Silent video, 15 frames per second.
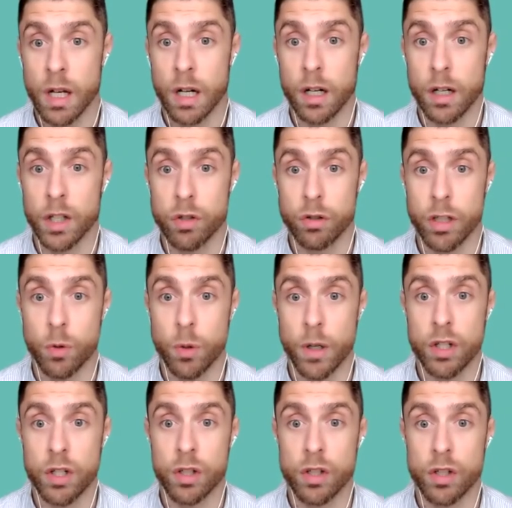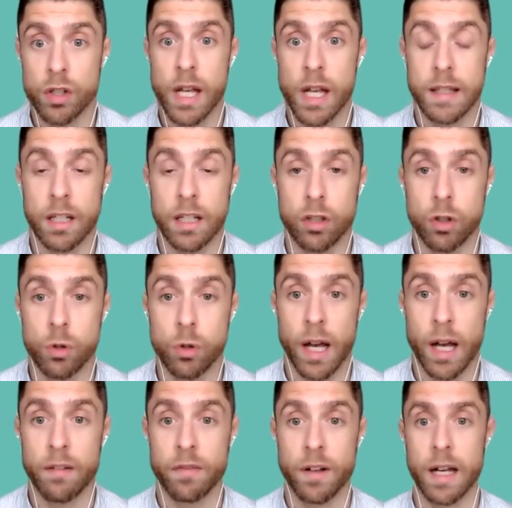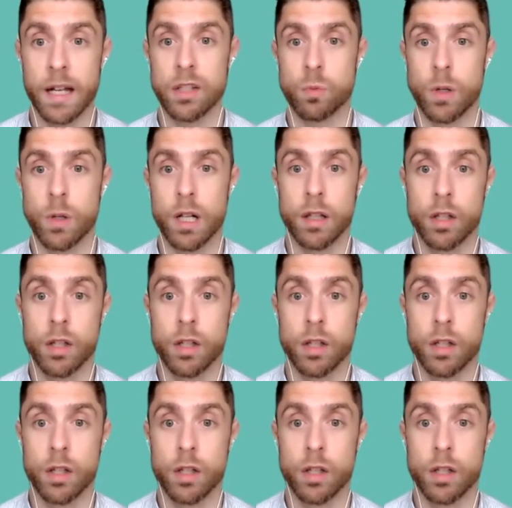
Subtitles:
answer any questions that you have as well.